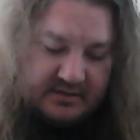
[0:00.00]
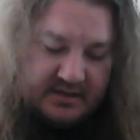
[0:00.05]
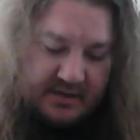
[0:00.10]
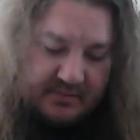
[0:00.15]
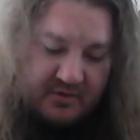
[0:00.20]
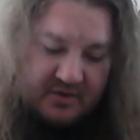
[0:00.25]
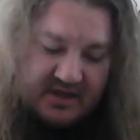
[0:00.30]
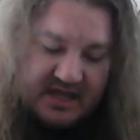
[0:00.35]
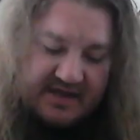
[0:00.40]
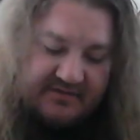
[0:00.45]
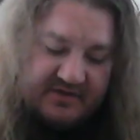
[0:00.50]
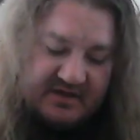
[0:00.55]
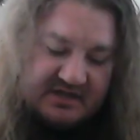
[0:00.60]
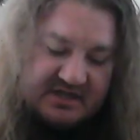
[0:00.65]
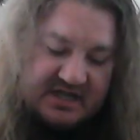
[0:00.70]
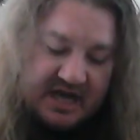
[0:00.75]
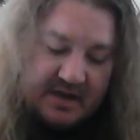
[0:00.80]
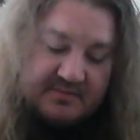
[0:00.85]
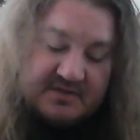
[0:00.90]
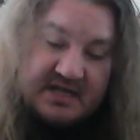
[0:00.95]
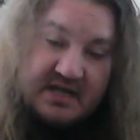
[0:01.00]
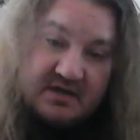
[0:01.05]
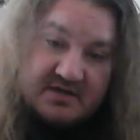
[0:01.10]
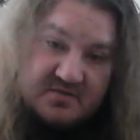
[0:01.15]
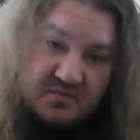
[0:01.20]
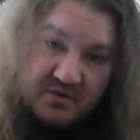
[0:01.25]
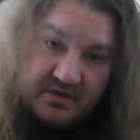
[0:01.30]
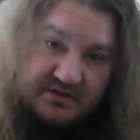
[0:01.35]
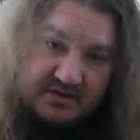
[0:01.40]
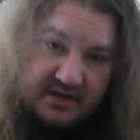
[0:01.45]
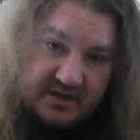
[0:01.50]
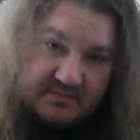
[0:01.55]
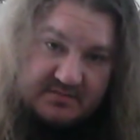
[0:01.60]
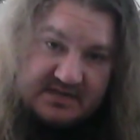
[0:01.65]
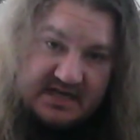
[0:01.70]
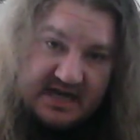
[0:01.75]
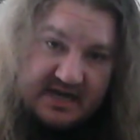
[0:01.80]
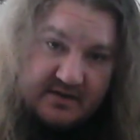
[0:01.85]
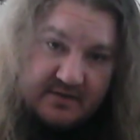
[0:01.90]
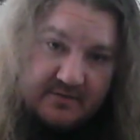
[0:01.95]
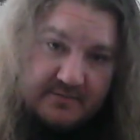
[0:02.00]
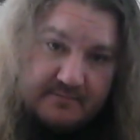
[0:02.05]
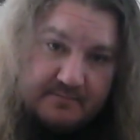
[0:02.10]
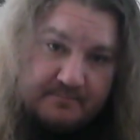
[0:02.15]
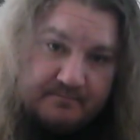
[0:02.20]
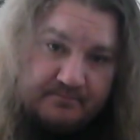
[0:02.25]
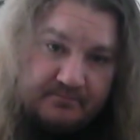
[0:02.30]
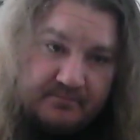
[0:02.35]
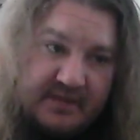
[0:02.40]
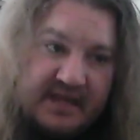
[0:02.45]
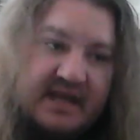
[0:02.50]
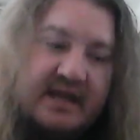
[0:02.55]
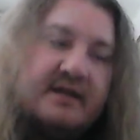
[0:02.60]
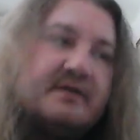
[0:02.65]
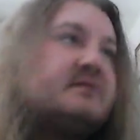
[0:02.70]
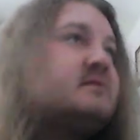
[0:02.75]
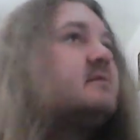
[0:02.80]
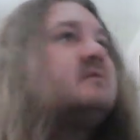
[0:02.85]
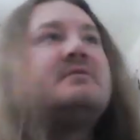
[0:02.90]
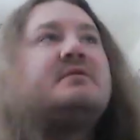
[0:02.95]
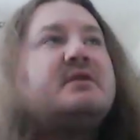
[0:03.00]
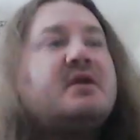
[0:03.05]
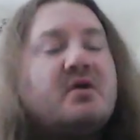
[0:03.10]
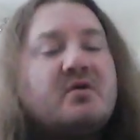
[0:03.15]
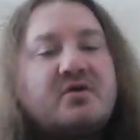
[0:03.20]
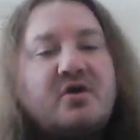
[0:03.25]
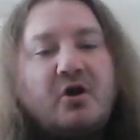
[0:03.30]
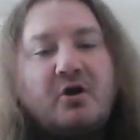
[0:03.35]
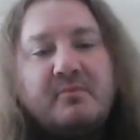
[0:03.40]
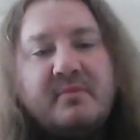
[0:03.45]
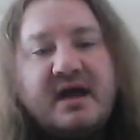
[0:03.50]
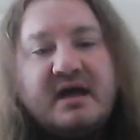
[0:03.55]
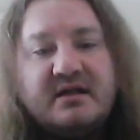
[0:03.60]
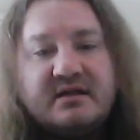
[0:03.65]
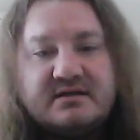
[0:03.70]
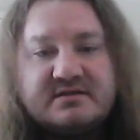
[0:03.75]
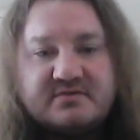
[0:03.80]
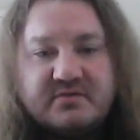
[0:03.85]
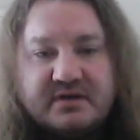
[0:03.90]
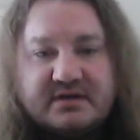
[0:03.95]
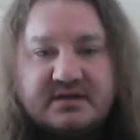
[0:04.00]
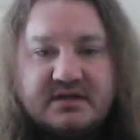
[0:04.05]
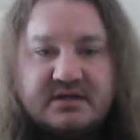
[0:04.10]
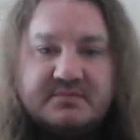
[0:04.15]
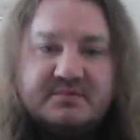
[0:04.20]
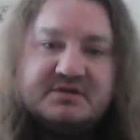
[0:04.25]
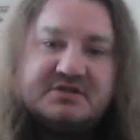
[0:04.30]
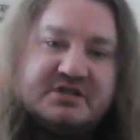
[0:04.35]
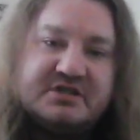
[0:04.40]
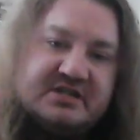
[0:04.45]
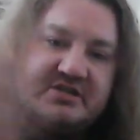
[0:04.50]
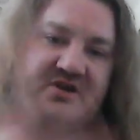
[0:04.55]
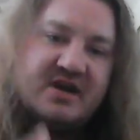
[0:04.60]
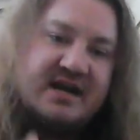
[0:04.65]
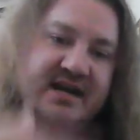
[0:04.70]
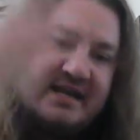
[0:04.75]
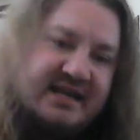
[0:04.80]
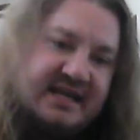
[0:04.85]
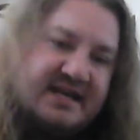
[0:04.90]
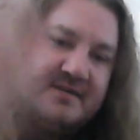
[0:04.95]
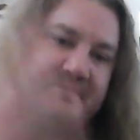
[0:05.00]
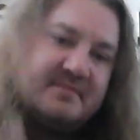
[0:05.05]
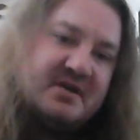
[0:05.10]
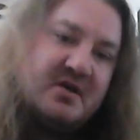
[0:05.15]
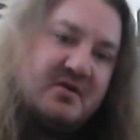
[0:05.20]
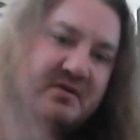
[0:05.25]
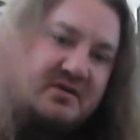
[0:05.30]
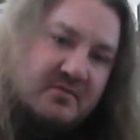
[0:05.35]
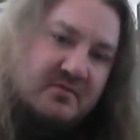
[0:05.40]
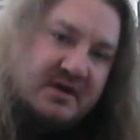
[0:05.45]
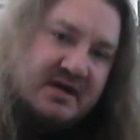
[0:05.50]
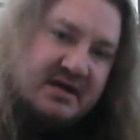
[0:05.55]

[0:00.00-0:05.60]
number 11, James Ellsworth comes out, and you know Carmella's with him, and she's trying to get him to go in the